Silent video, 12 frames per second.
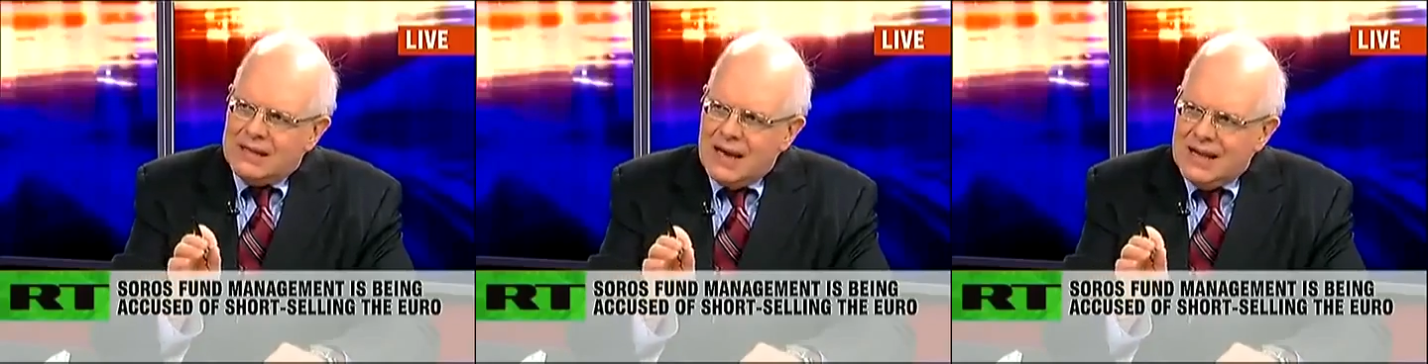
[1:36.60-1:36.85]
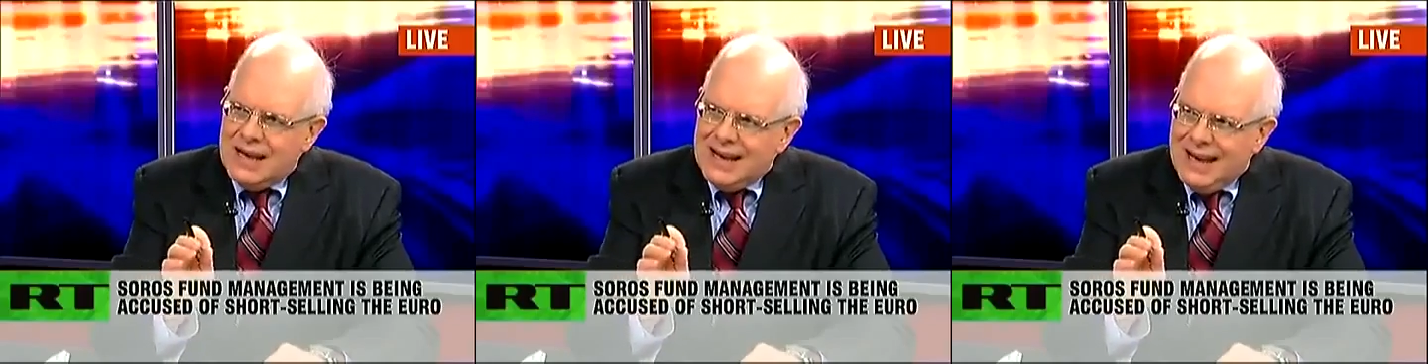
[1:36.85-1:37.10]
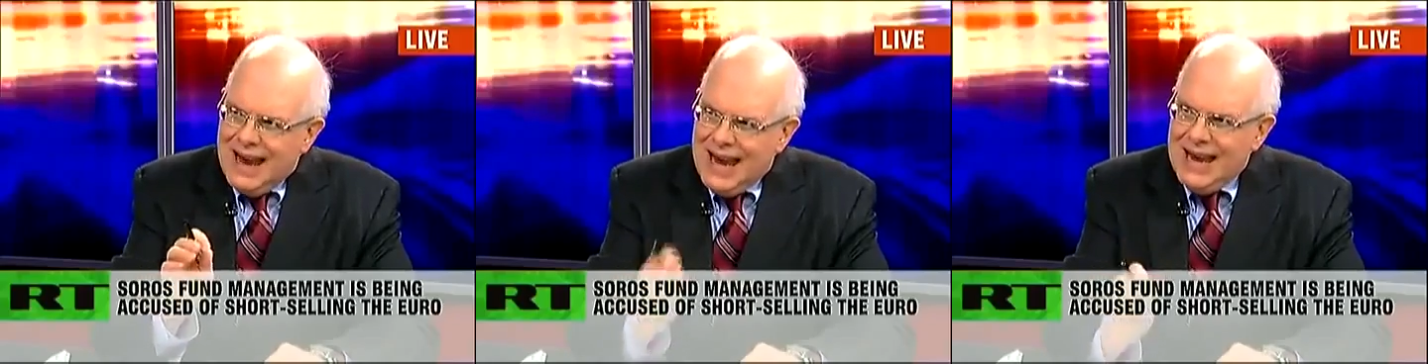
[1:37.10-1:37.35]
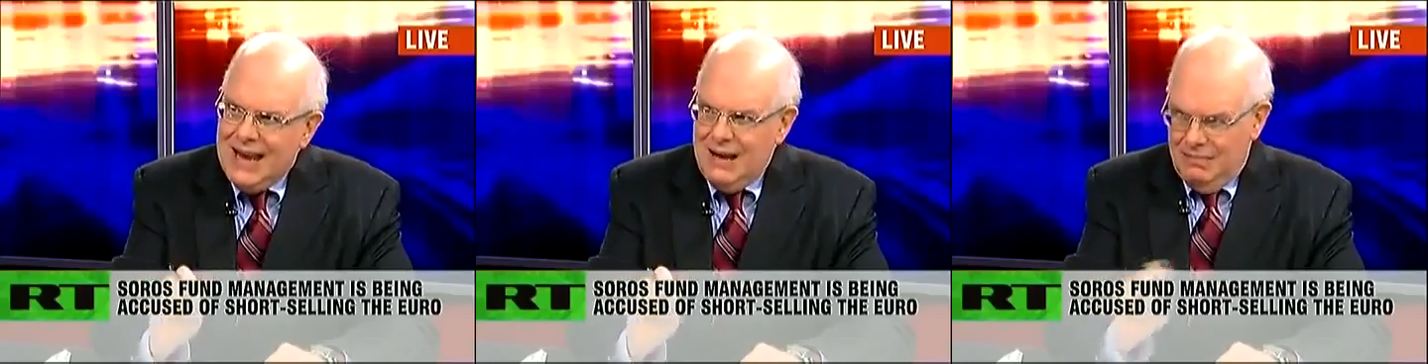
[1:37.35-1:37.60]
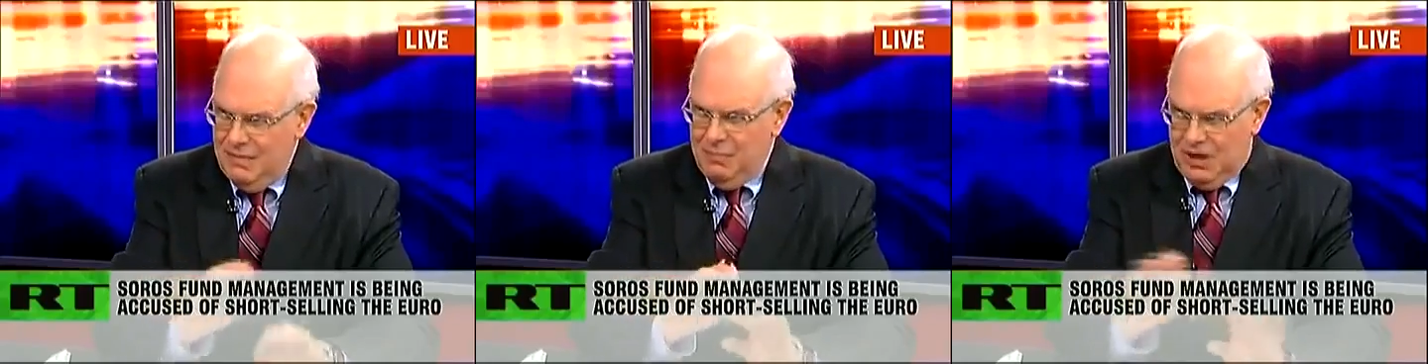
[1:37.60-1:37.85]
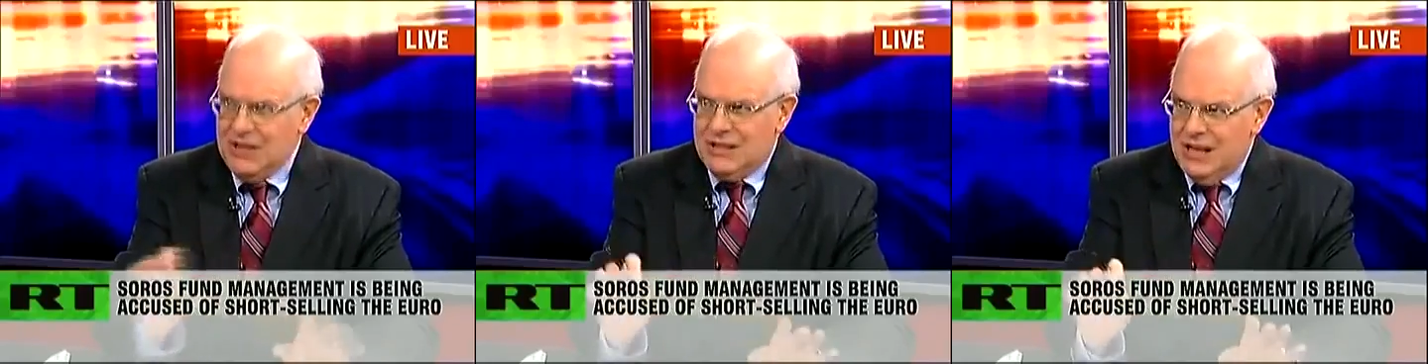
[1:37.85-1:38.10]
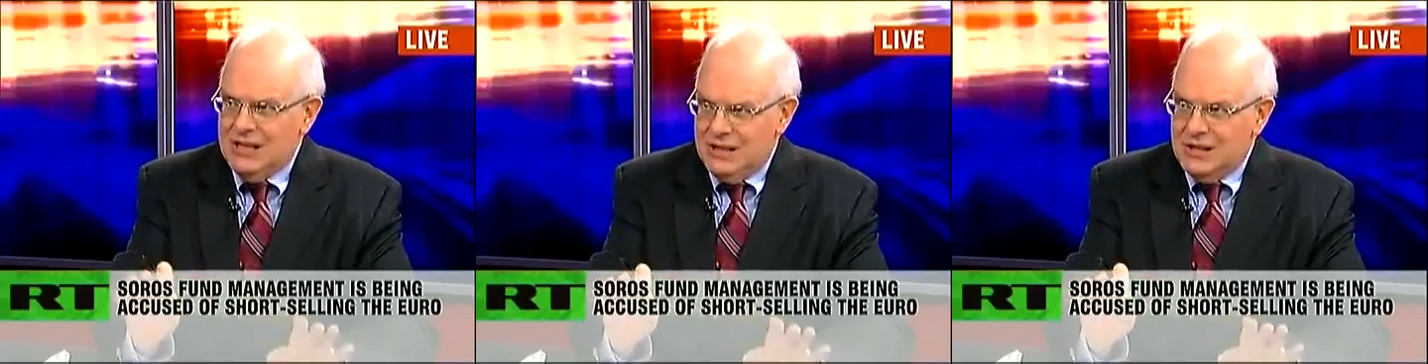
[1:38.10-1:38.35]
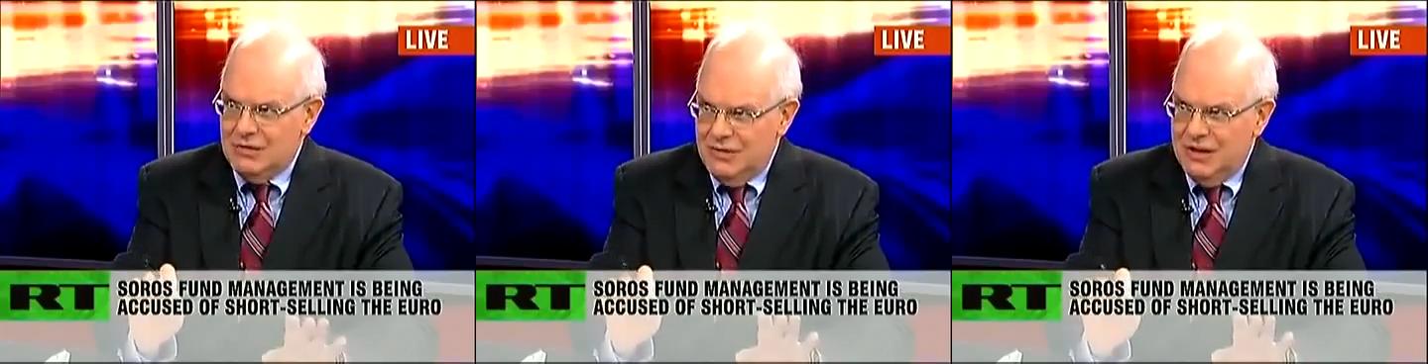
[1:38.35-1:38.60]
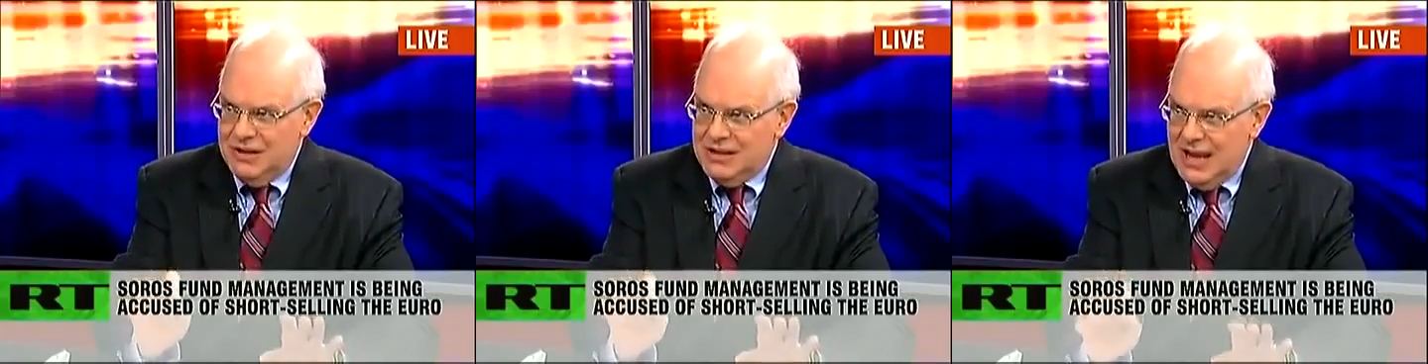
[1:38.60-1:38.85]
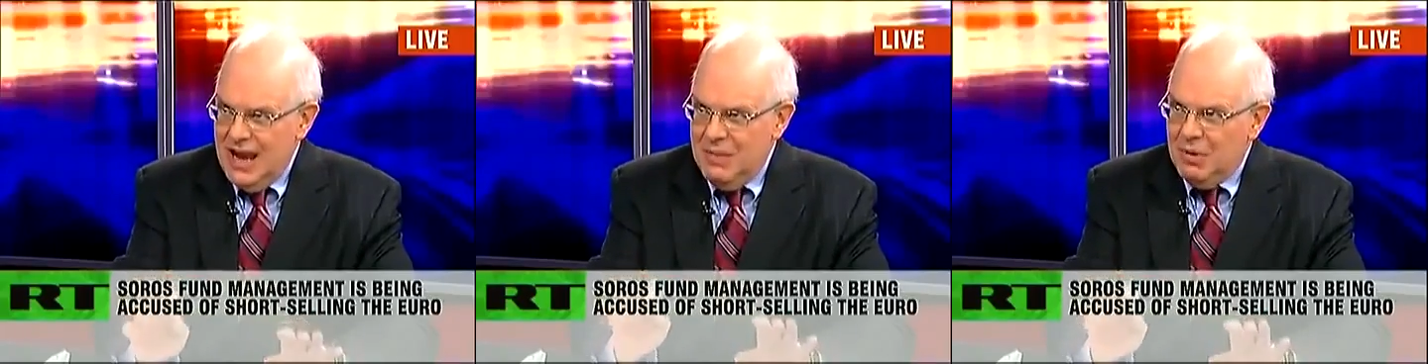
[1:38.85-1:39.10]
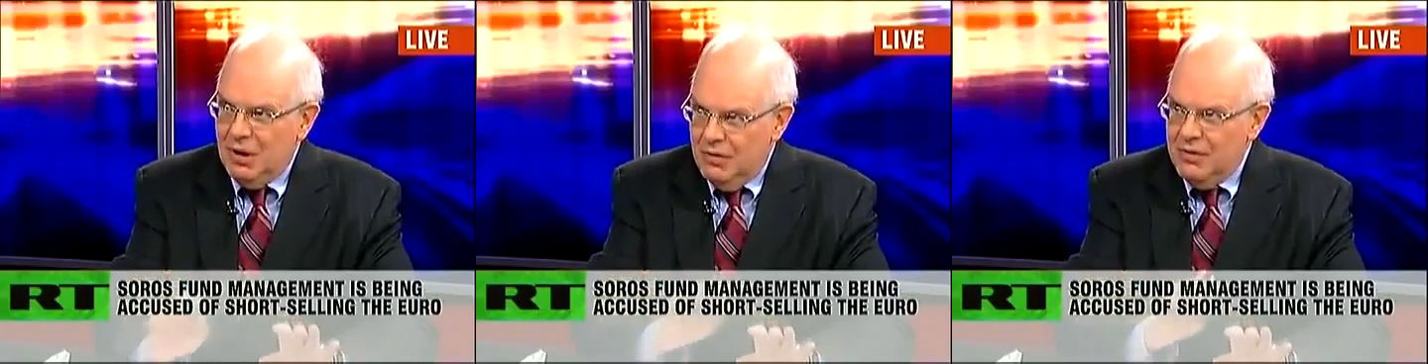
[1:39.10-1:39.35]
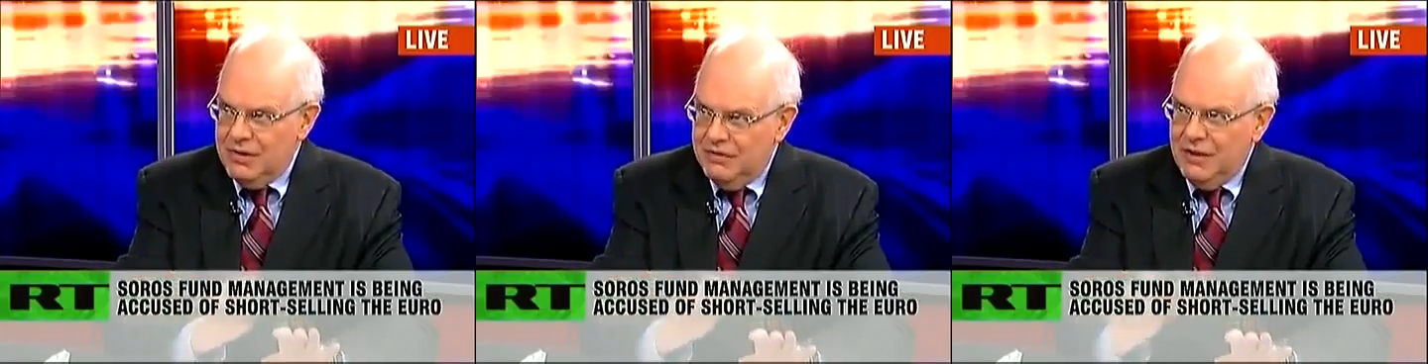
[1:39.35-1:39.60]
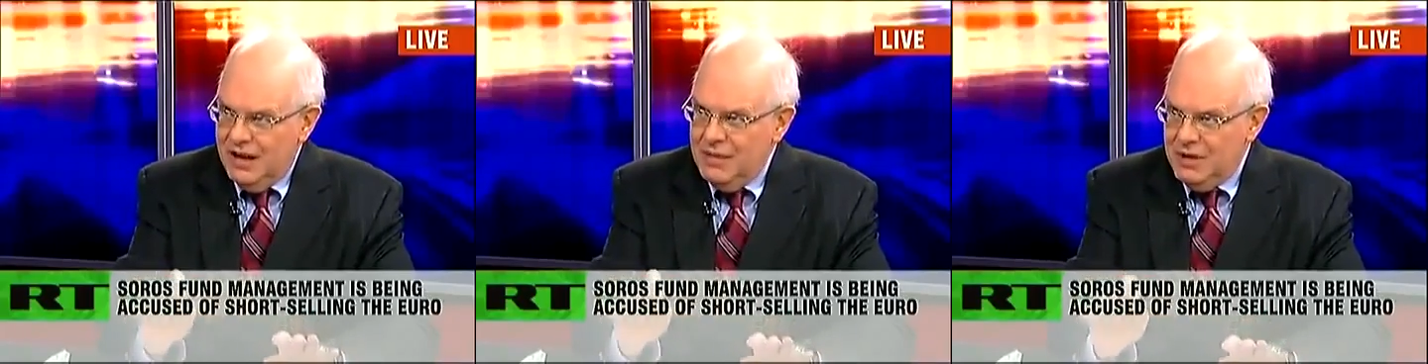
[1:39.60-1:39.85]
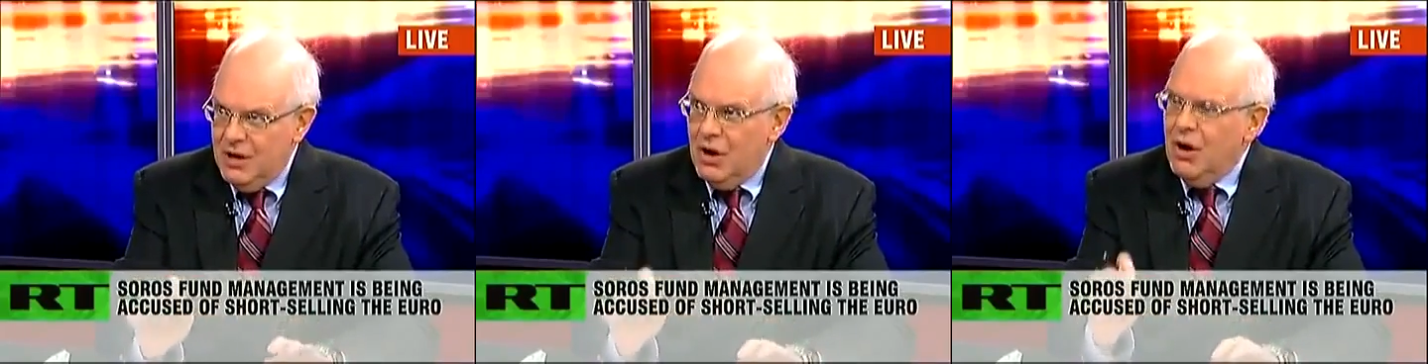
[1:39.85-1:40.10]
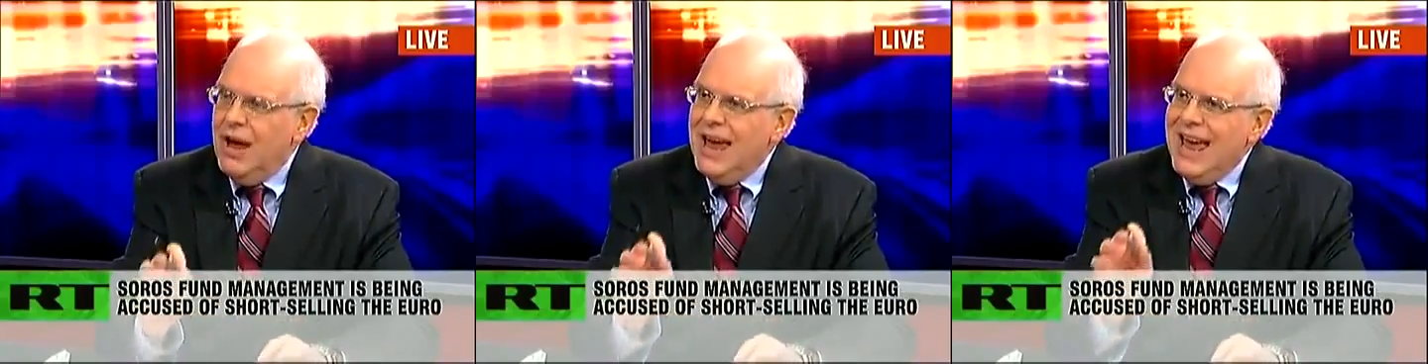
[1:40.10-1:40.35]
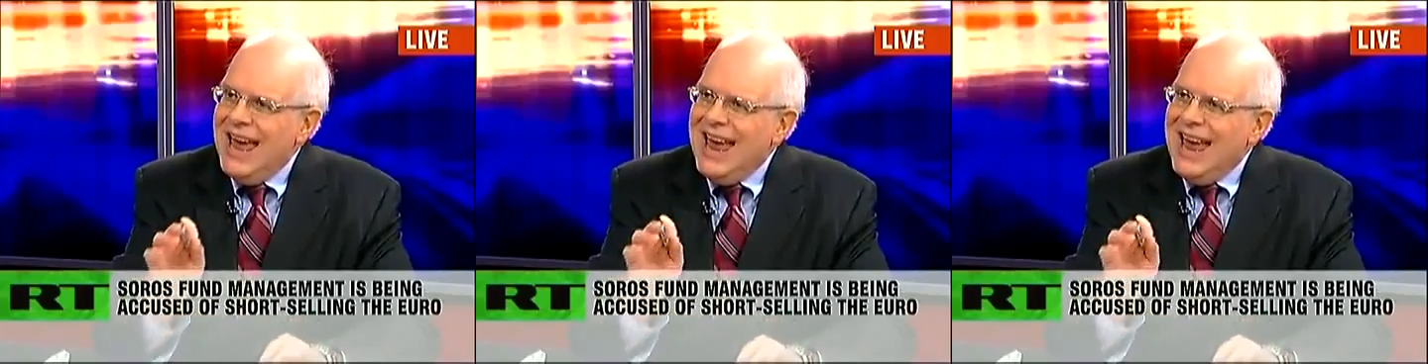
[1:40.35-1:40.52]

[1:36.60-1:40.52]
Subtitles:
They say that the consensus around this table over the filet mignon,